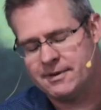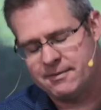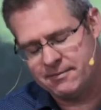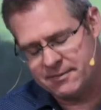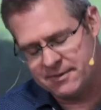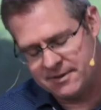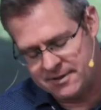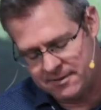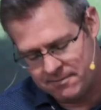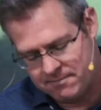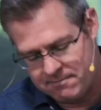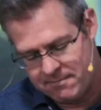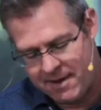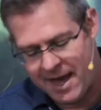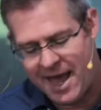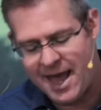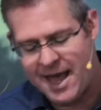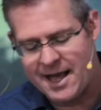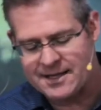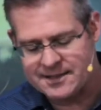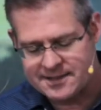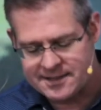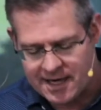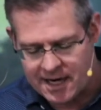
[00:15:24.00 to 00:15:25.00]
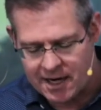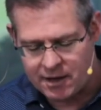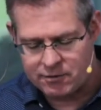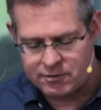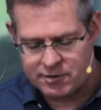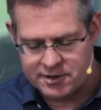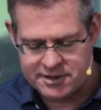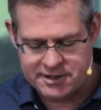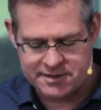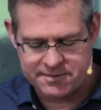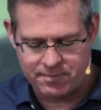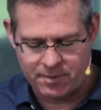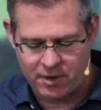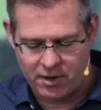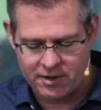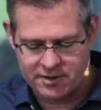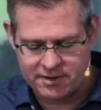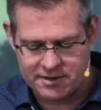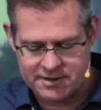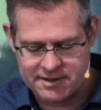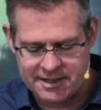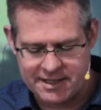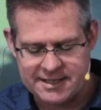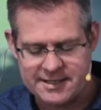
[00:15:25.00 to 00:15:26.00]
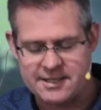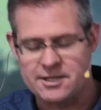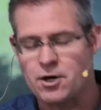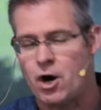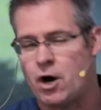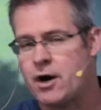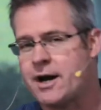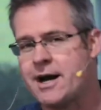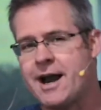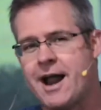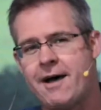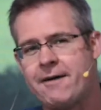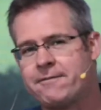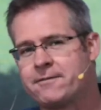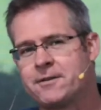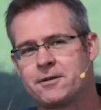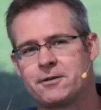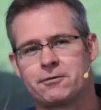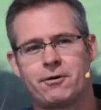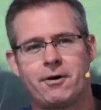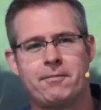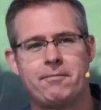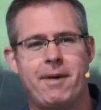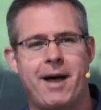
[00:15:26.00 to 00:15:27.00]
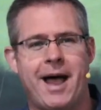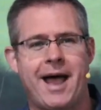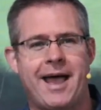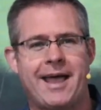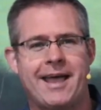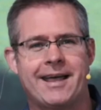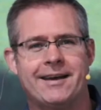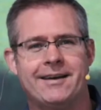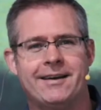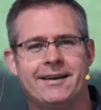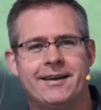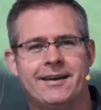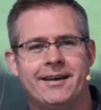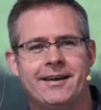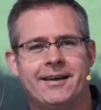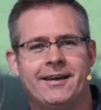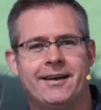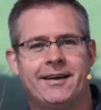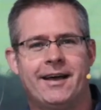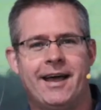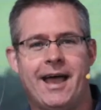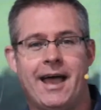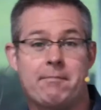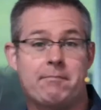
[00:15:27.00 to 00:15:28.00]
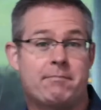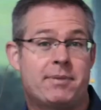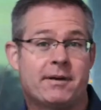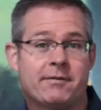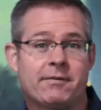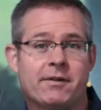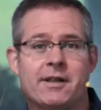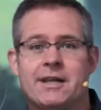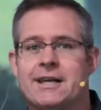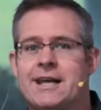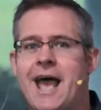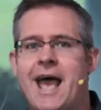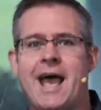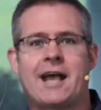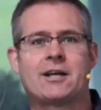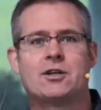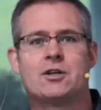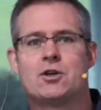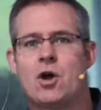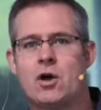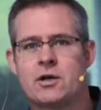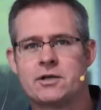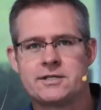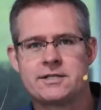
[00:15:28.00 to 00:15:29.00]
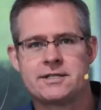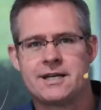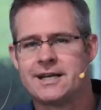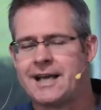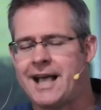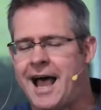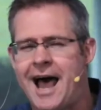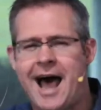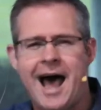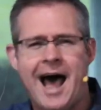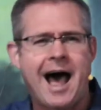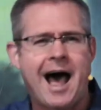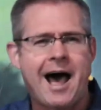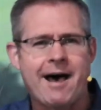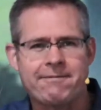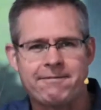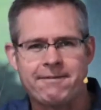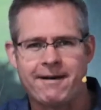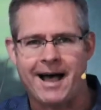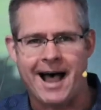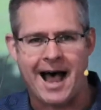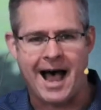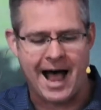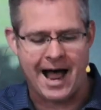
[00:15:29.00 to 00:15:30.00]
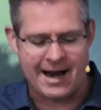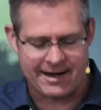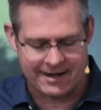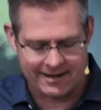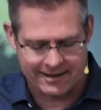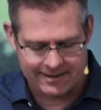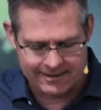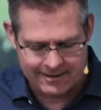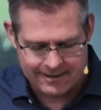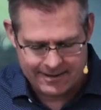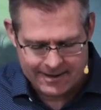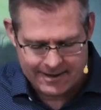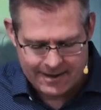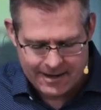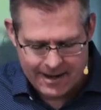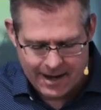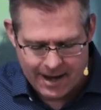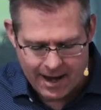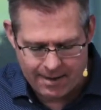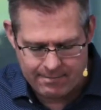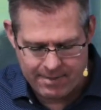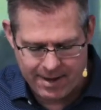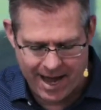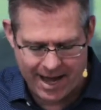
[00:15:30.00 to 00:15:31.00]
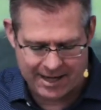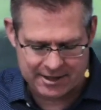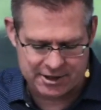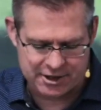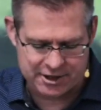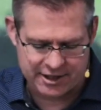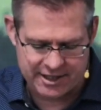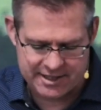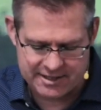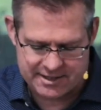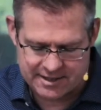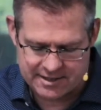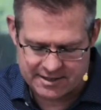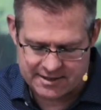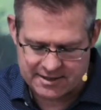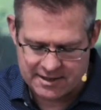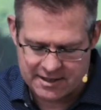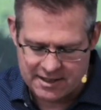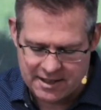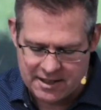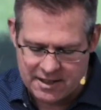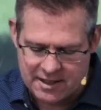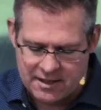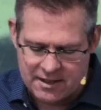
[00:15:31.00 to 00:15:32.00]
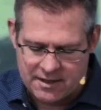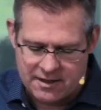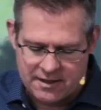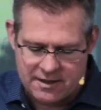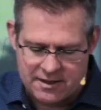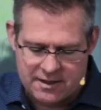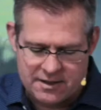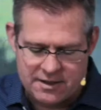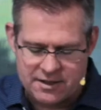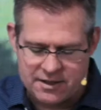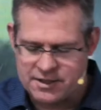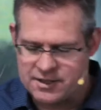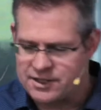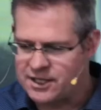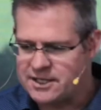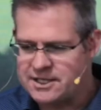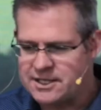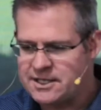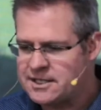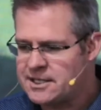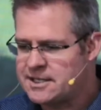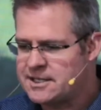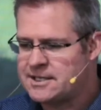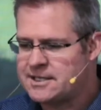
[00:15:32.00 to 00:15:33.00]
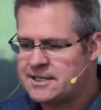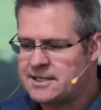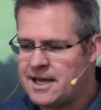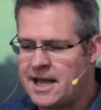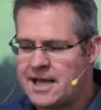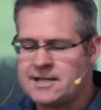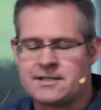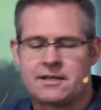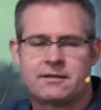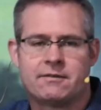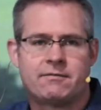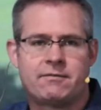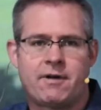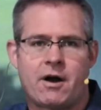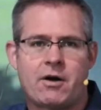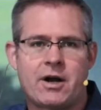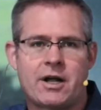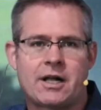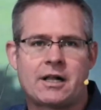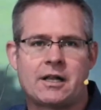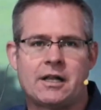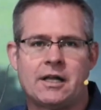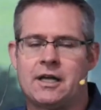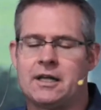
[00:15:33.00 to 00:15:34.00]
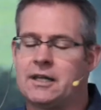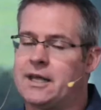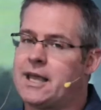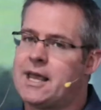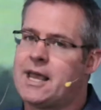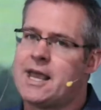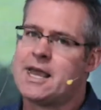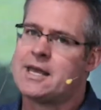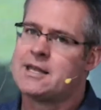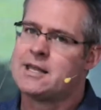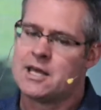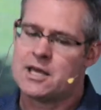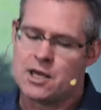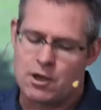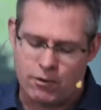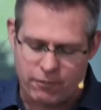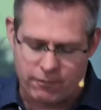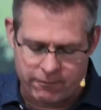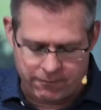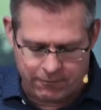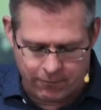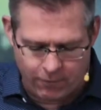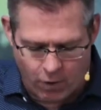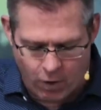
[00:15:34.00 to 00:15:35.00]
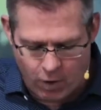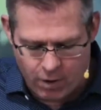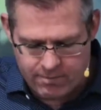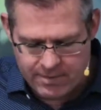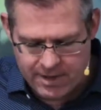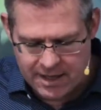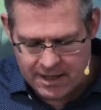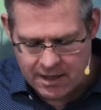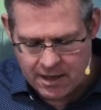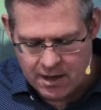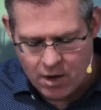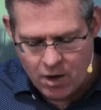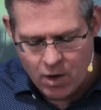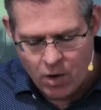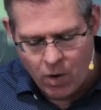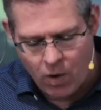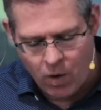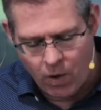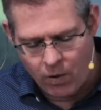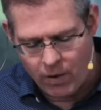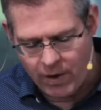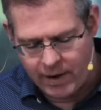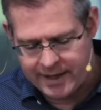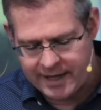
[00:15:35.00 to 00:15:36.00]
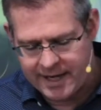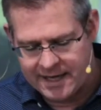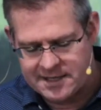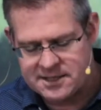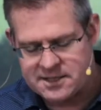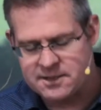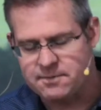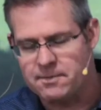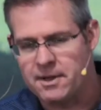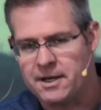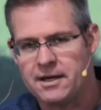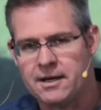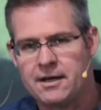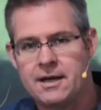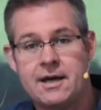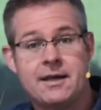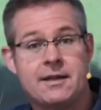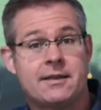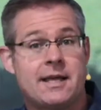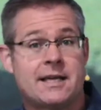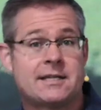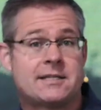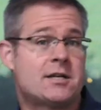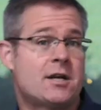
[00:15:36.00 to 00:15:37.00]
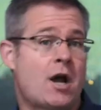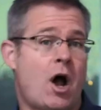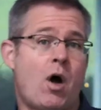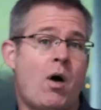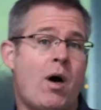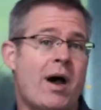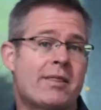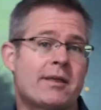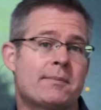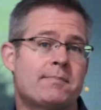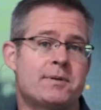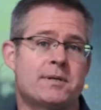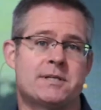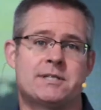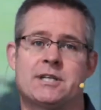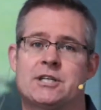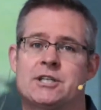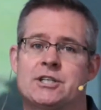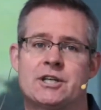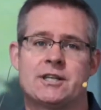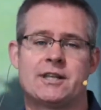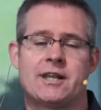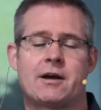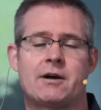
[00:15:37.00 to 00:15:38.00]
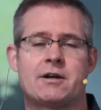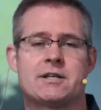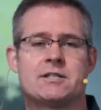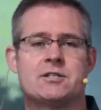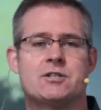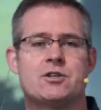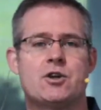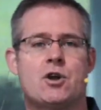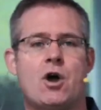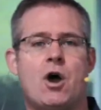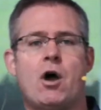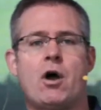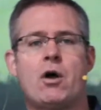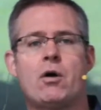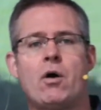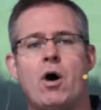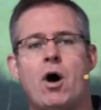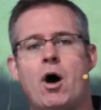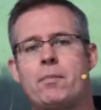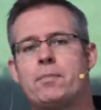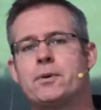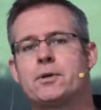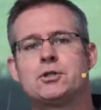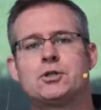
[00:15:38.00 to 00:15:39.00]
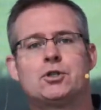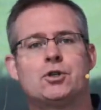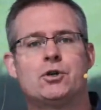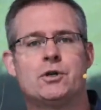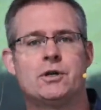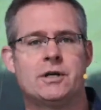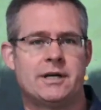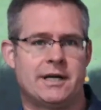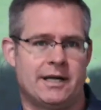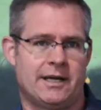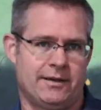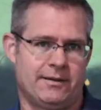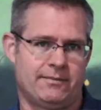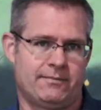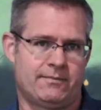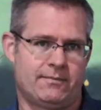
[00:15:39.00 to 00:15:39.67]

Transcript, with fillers: demands a response. It's not enough to remain ambivalent, agnostic, half hearted about Jesus. Jesus says it very clearly either you're for me or against me. There's no other position, there is no opportunity